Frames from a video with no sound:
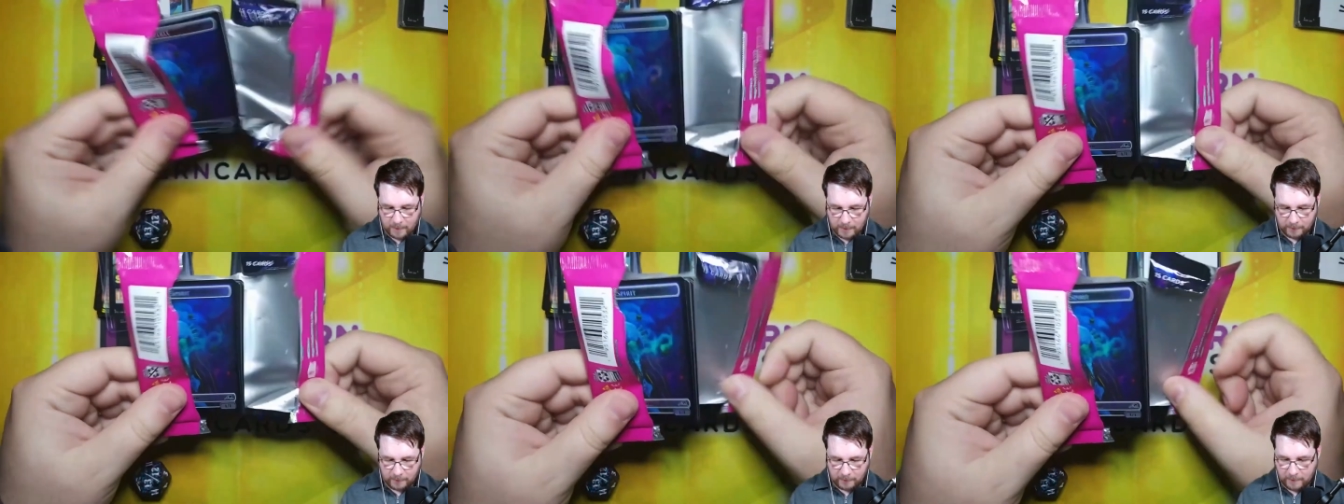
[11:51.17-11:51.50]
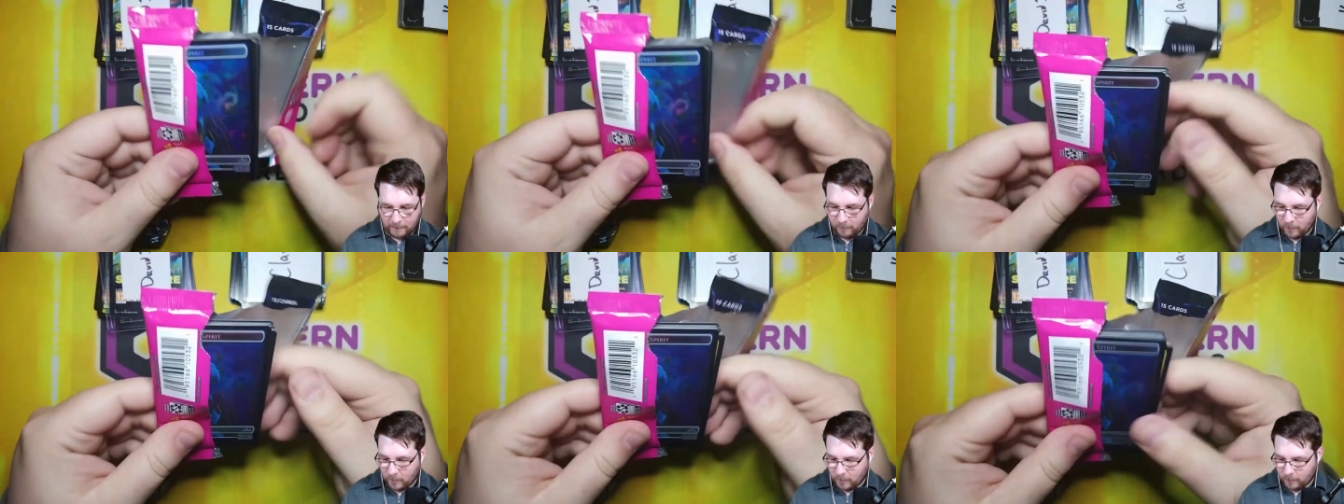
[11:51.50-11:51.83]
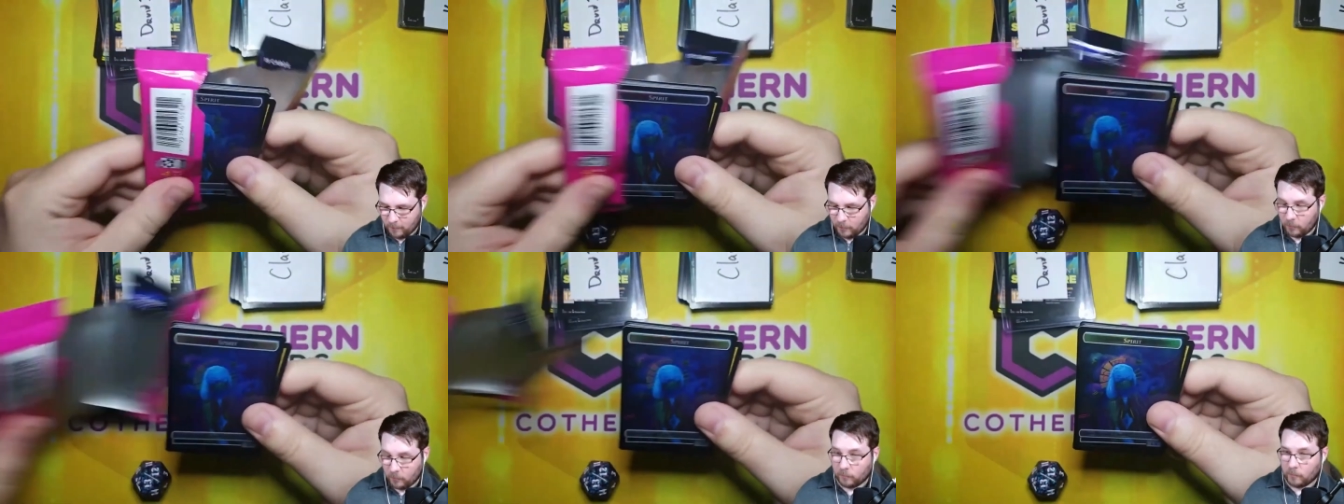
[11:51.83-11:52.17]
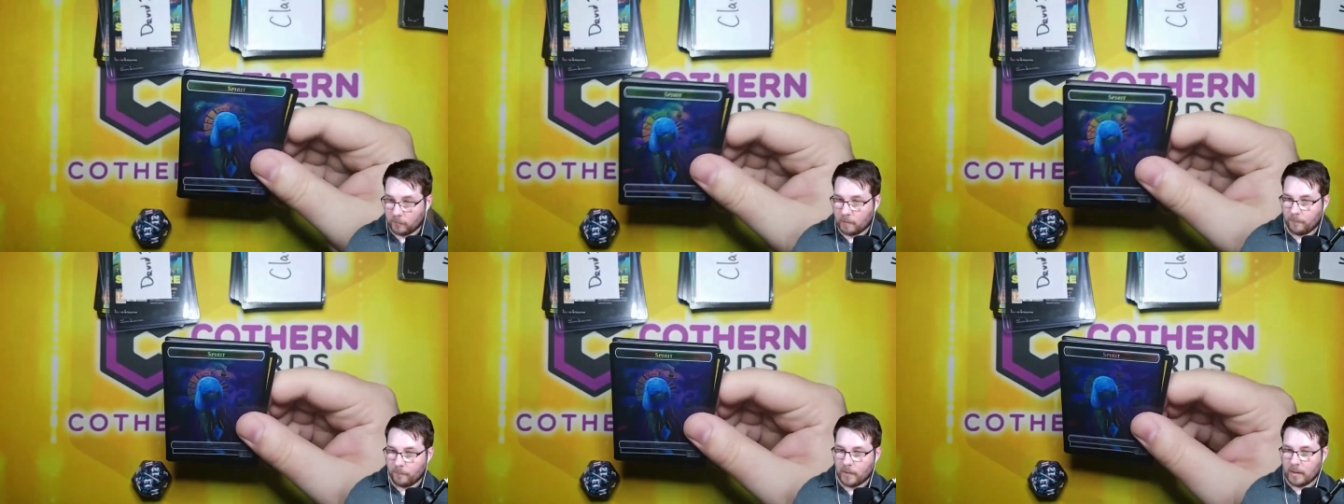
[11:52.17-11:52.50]
let's see if you can pull
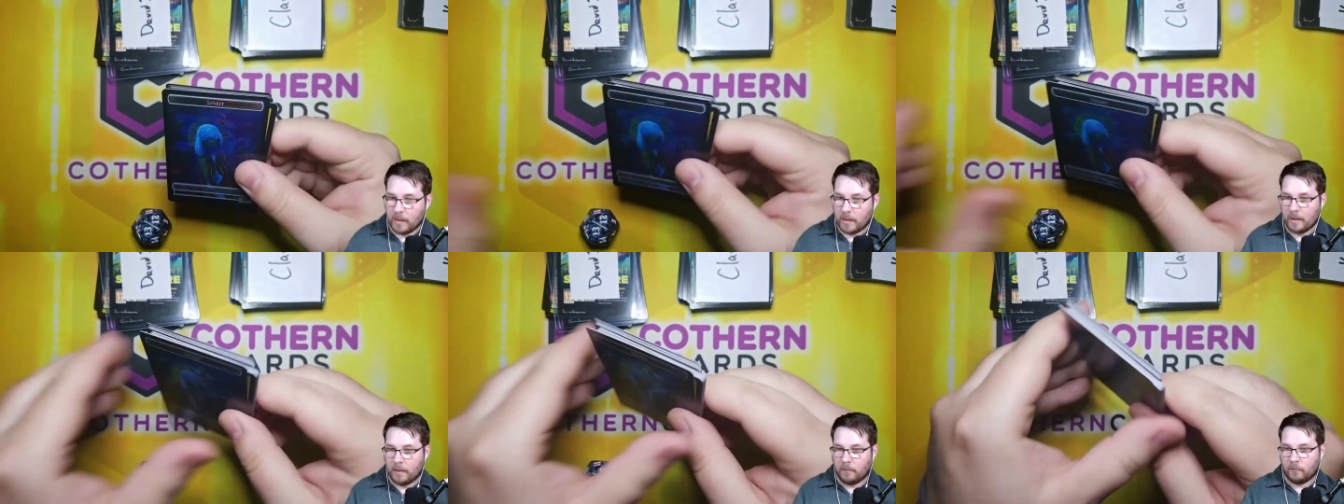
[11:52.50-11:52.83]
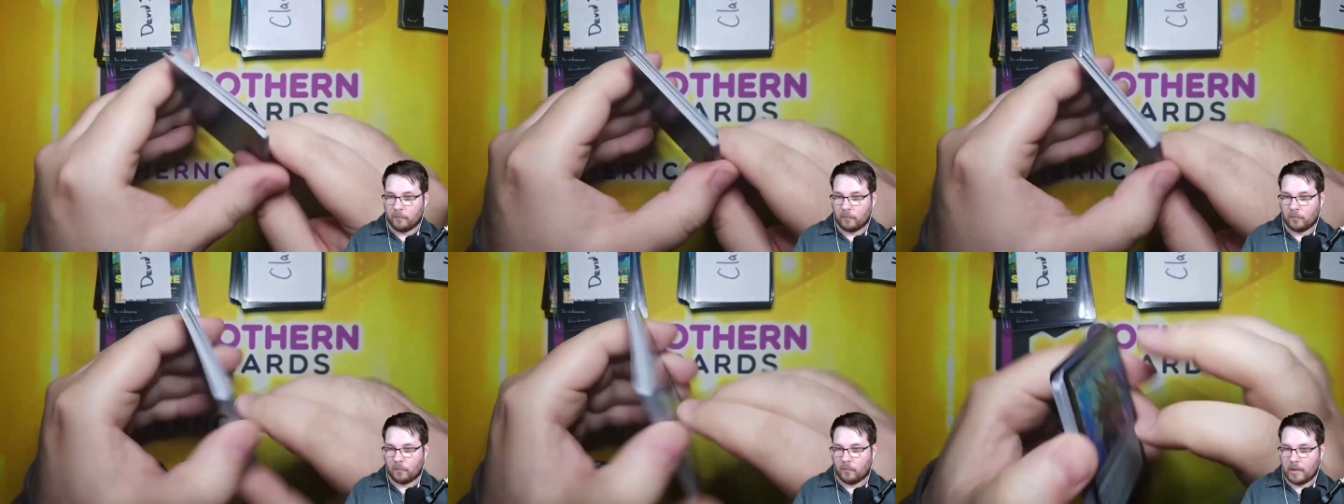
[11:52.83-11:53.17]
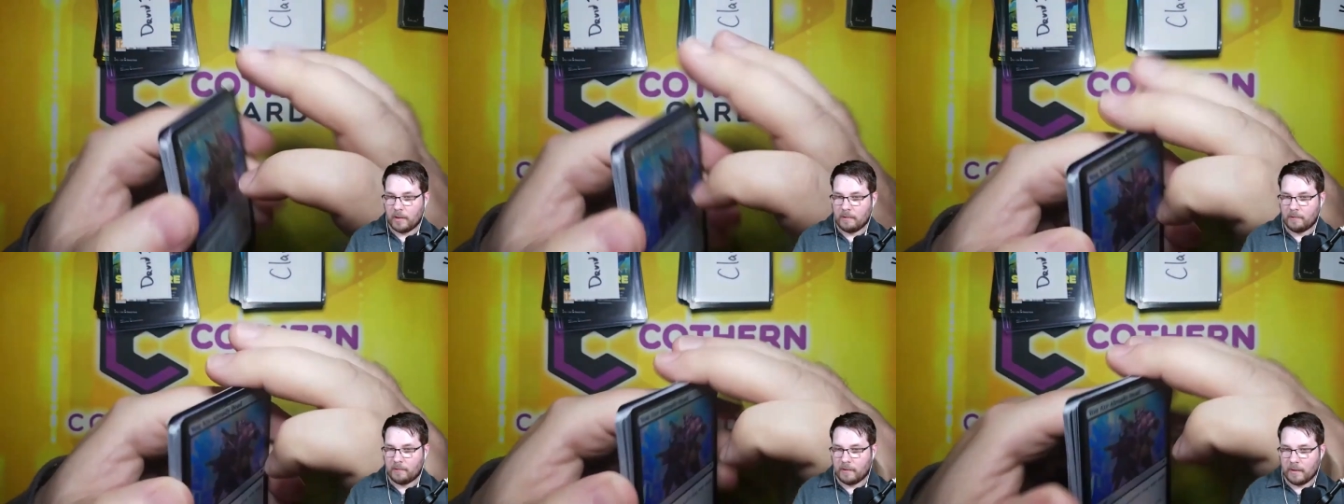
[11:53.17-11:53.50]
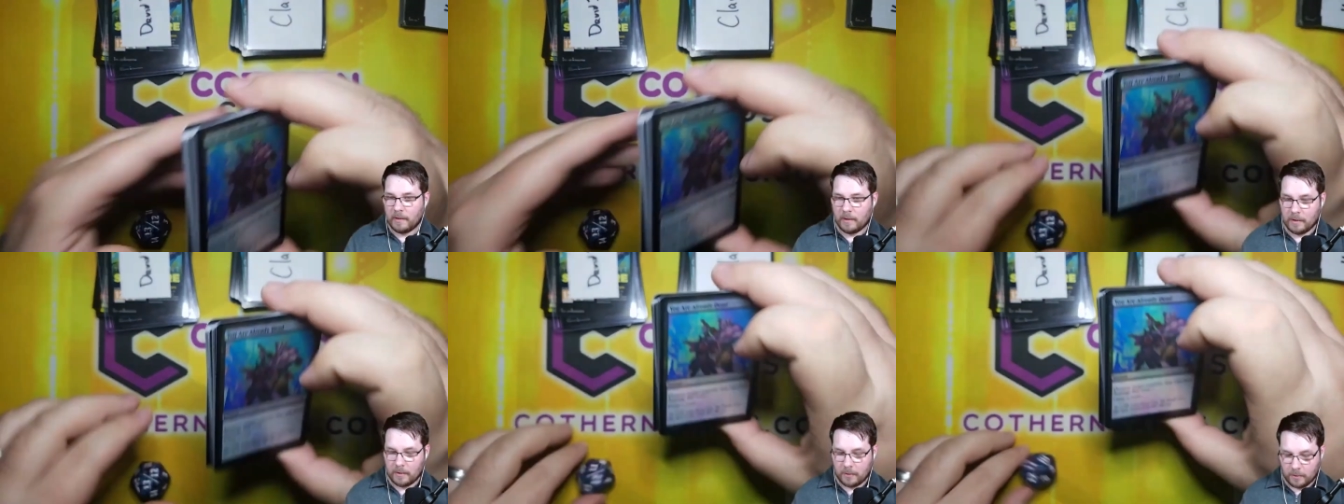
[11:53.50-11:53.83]
something else crazy
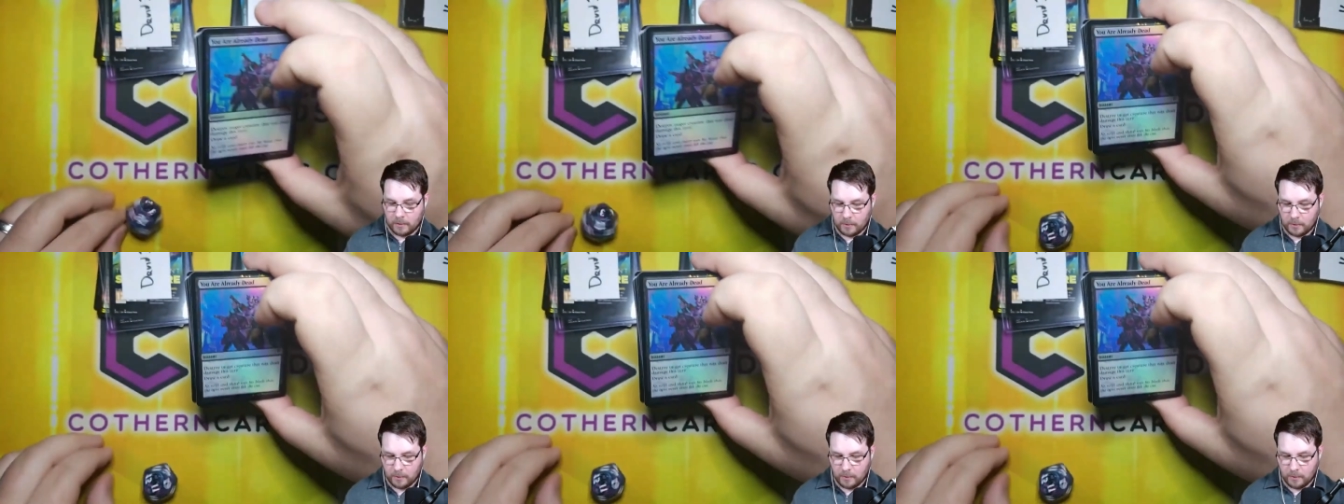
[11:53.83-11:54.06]
here.